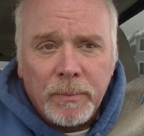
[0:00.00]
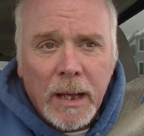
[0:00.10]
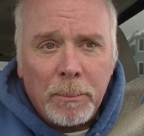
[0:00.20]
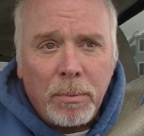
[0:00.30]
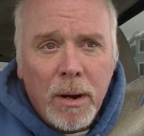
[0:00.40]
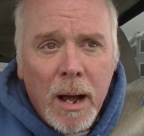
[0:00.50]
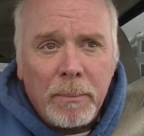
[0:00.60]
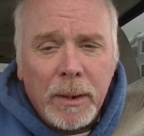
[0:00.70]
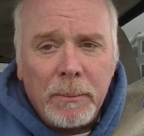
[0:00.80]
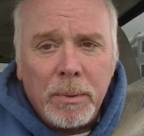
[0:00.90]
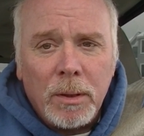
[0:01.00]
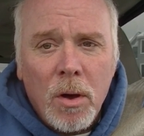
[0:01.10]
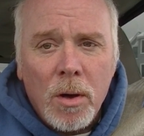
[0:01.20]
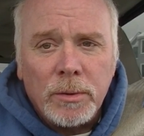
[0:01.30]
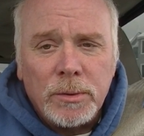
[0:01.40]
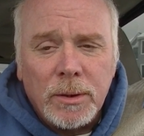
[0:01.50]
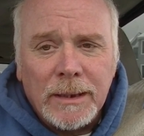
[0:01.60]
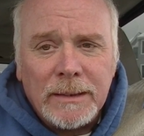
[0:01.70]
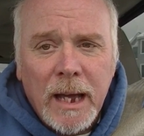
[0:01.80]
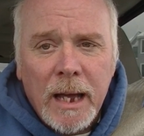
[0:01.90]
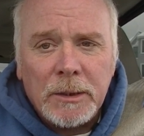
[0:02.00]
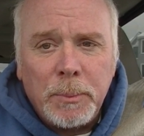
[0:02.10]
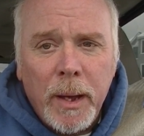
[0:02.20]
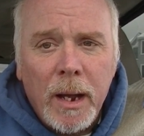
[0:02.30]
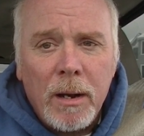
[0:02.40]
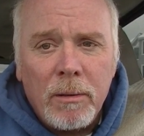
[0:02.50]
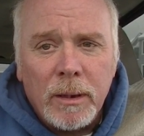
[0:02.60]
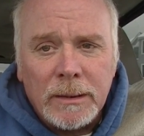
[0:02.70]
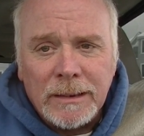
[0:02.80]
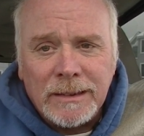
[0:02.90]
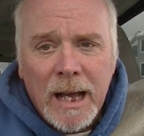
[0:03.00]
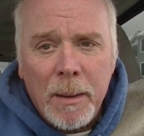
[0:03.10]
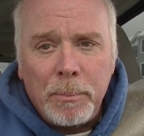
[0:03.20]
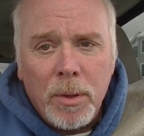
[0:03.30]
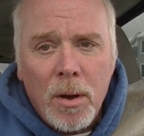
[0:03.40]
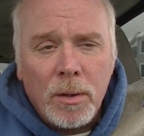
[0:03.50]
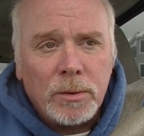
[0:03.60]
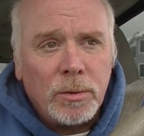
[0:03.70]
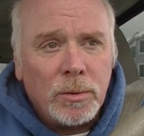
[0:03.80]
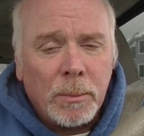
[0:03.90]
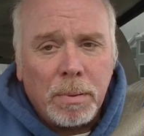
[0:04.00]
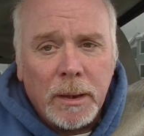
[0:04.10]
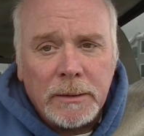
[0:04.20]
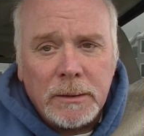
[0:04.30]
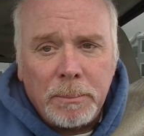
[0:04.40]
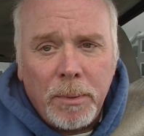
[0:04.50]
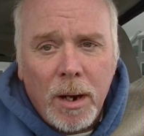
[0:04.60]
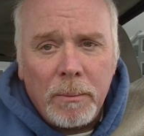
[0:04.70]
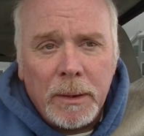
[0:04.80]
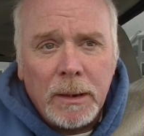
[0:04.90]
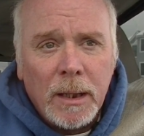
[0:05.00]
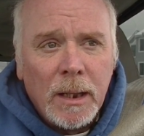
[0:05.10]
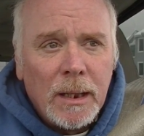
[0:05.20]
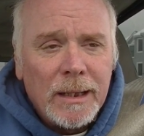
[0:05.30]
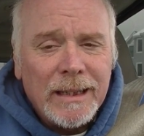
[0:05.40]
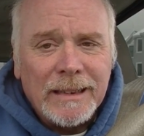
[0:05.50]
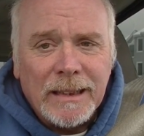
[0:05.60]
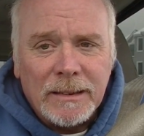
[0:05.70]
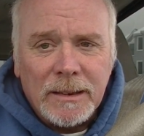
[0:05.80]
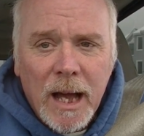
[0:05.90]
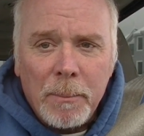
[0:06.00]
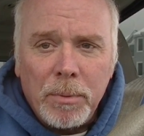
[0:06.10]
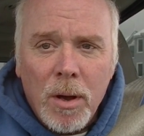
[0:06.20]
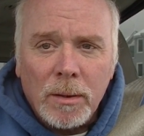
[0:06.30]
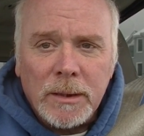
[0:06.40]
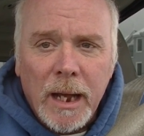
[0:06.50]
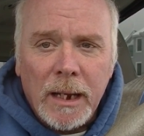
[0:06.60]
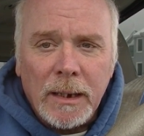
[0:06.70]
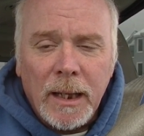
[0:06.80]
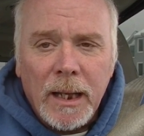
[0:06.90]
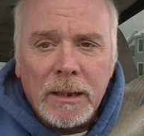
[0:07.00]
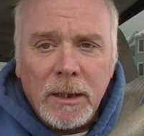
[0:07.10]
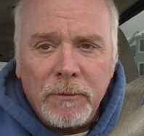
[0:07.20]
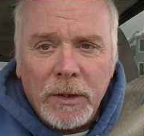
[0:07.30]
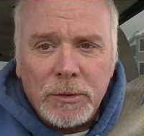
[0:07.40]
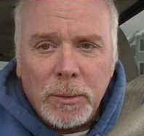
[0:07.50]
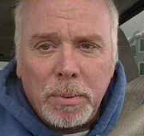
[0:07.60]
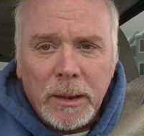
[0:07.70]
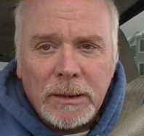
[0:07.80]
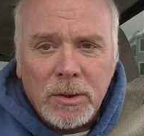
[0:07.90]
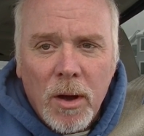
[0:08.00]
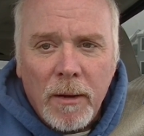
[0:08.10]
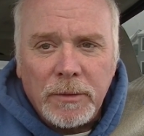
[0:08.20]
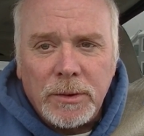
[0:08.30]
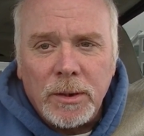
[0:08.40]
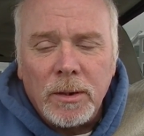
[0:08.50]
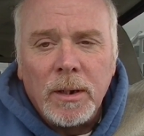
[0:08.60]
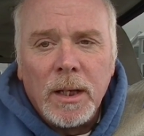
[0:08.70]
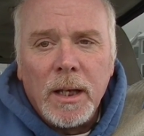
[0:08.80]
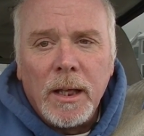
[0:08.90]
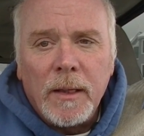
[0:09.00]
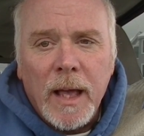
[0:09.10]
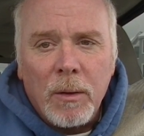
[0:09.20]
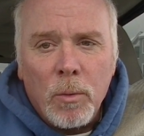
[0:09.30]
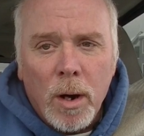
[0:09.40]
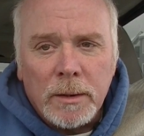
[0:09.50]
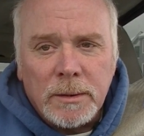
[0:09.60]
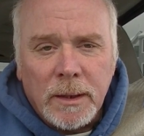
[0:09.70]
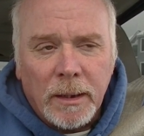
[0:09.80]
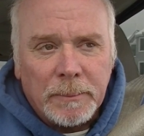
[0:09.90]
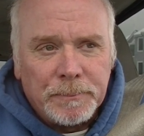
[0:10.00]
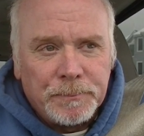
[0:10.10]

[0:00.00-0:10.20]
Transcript: That property belongs to the taxpayer. It does not belong to the police department. It does not belong to any individual police officer that works there.